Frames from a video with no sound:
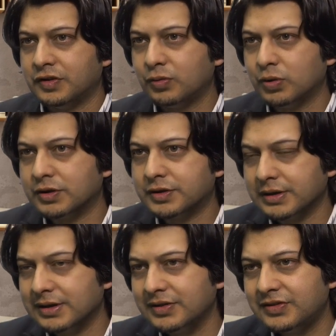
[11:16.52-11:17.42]
this where it
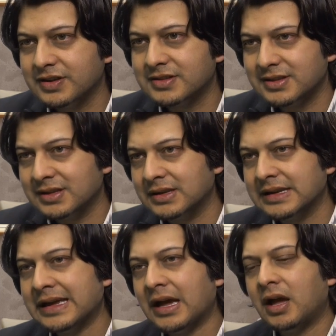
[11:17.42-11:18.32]
really set in?
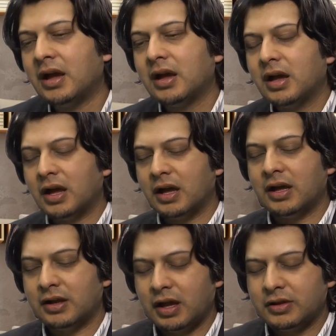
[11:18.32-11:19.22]

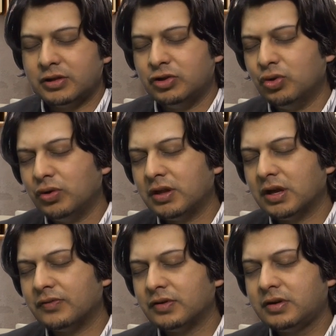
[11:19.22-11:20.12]
And did you then
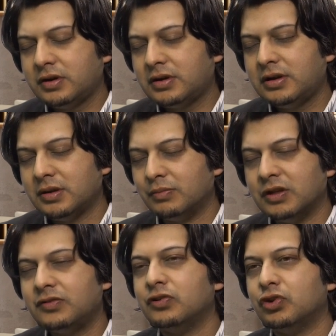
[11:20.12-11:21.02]
have a clear
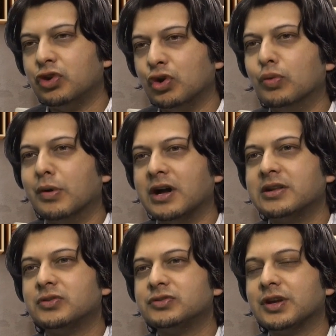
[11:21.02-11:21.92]
message in your
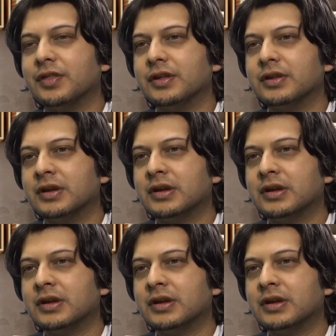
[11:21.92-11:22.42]
mind to say that